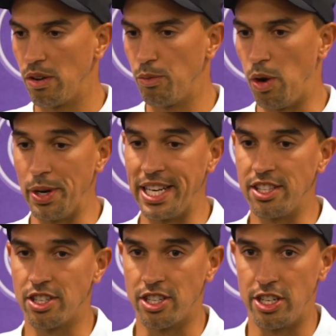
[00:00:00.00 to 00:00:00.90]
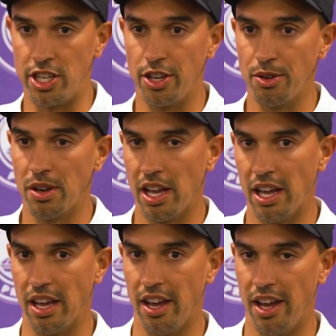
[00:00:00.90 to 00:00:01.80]
what we needed to do,
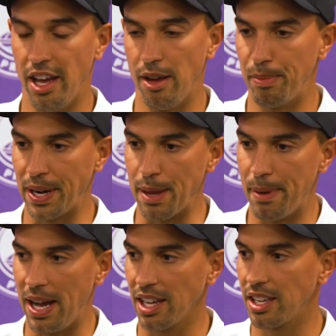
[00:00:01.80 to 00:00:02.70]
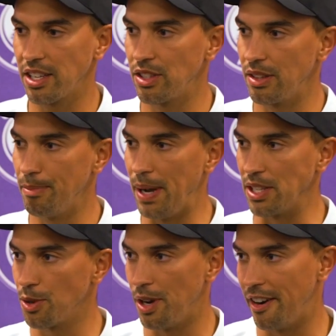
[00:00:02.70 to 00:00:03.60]
uh, bring it back, back
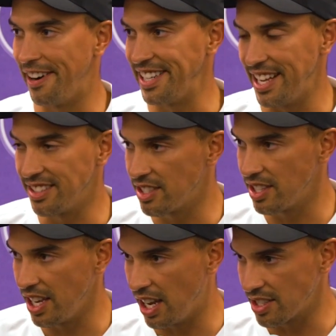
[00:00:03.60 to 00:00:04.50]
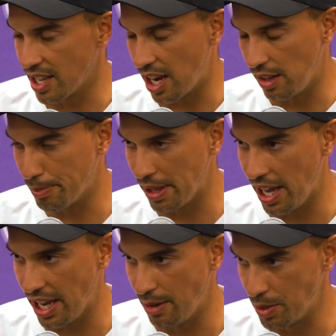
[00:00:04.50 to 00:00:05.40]
to our identity, our style of
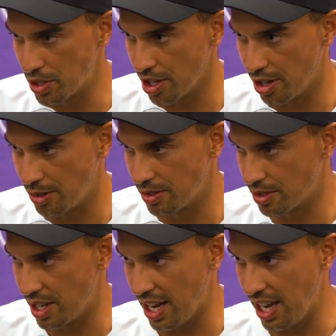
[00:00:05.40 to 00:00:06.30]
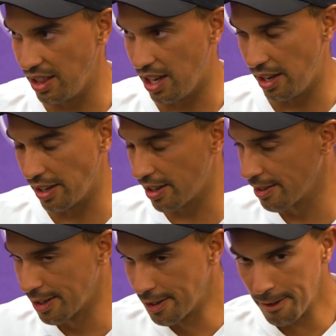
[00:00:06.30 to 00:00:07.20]
play, and we showed today, like,
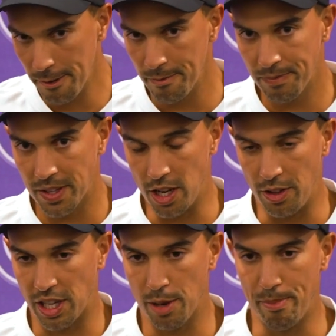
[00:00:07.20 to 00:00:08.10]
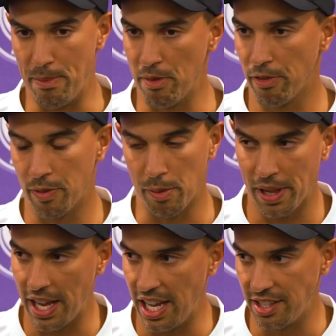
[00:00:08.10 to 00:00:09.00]
you know, the commitment from the
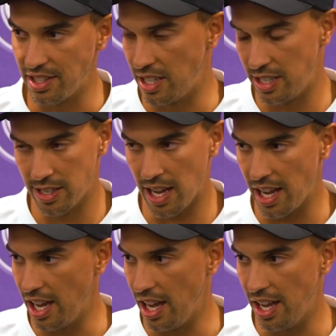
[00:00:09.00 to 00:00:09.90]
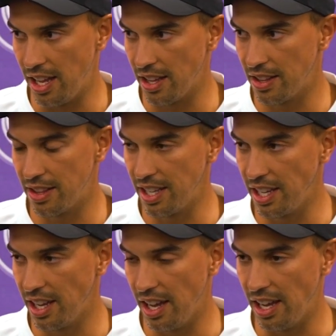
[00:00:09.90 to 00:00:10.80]
players, the desire,
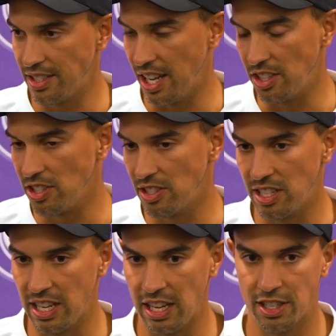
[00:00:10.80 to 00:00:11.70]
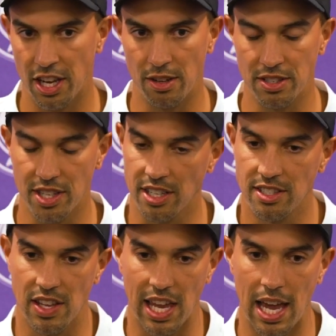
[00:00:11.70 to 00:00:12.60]
the uh, attention to detail and sticking
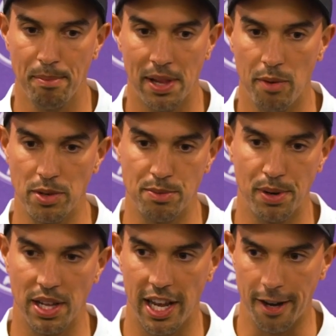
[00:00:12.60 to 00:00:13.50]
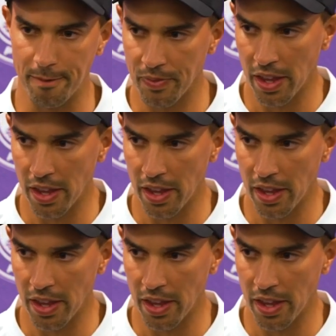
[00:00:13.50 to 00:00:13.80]
to the game plan was brilliant.